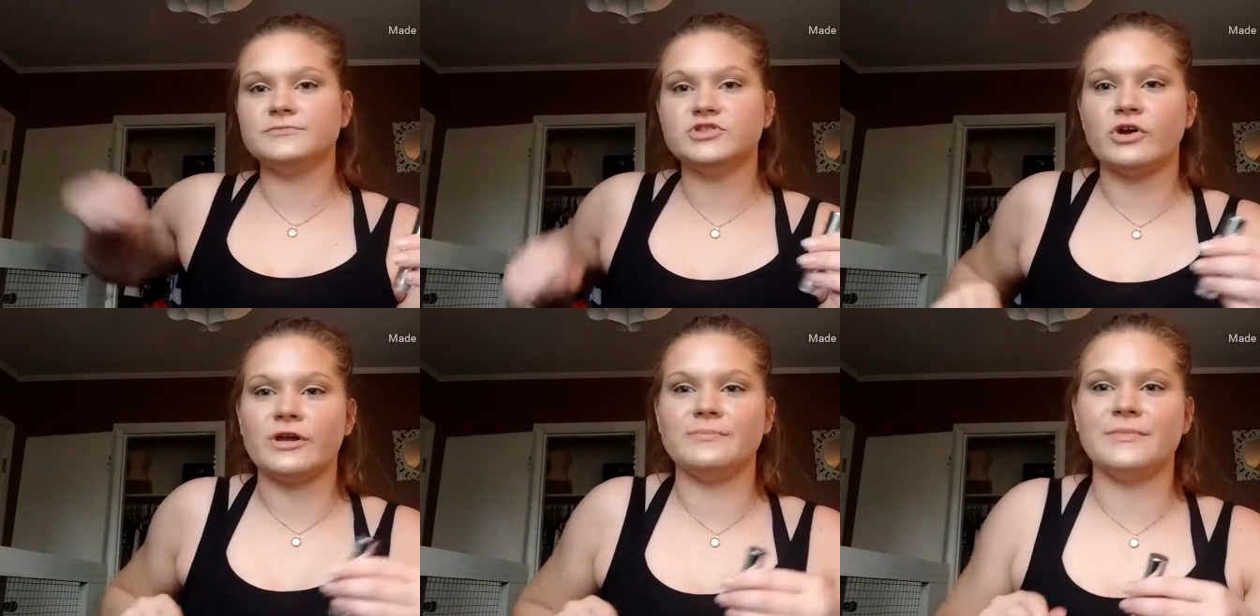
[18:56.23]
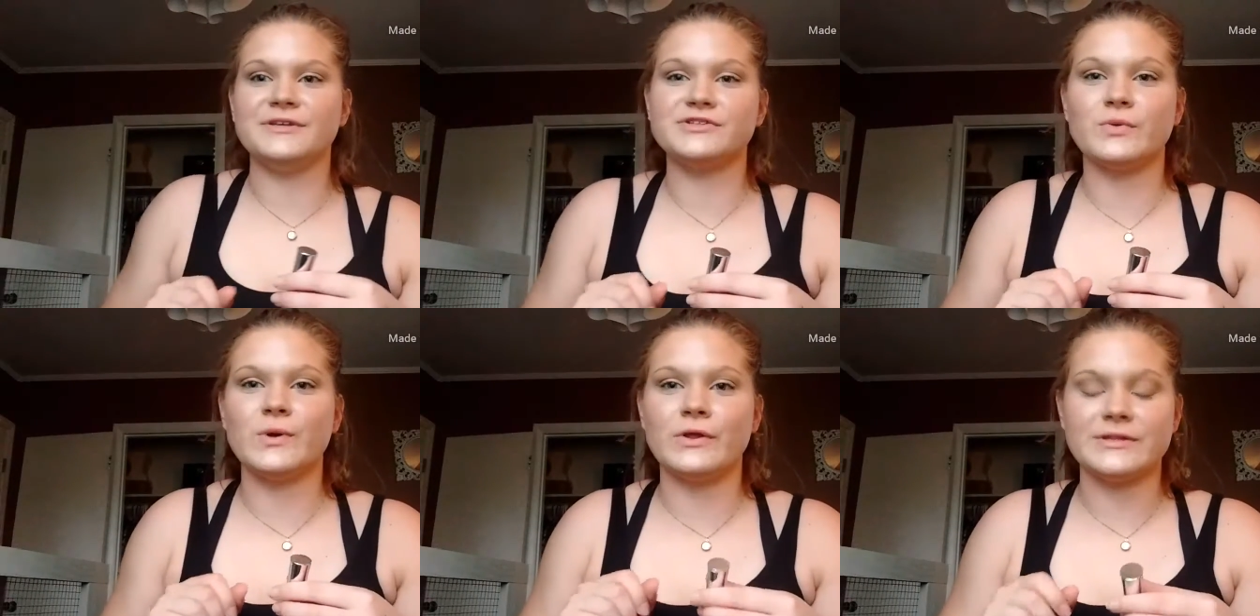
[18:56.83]
Sorry, my
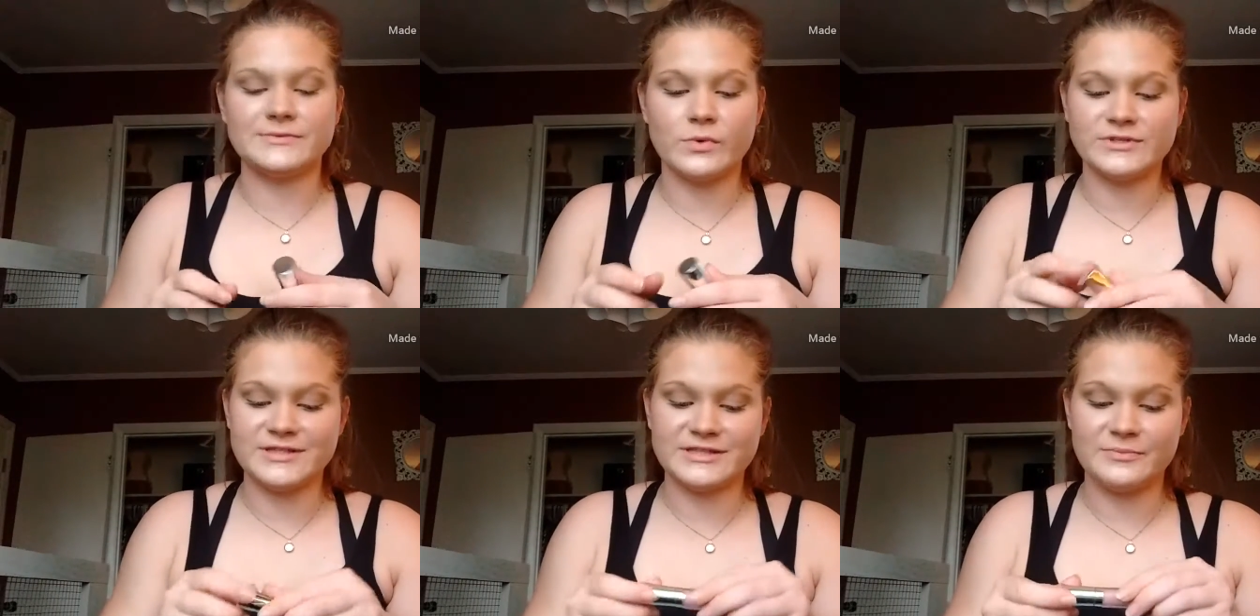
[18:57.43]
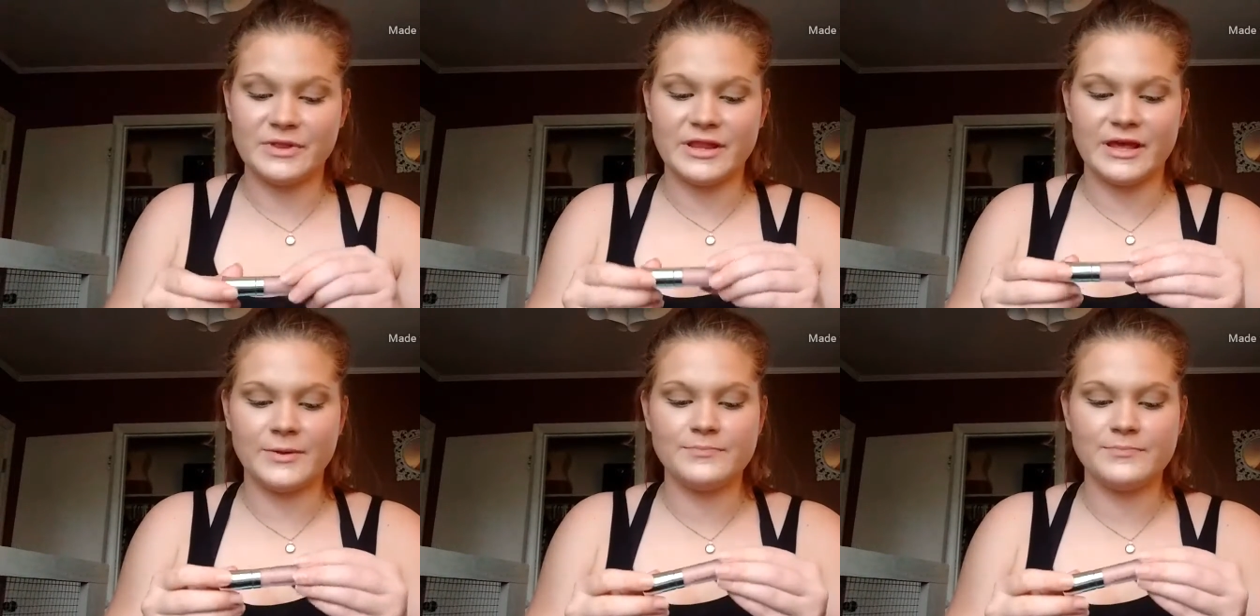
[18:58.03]
squirrel is wanting to play.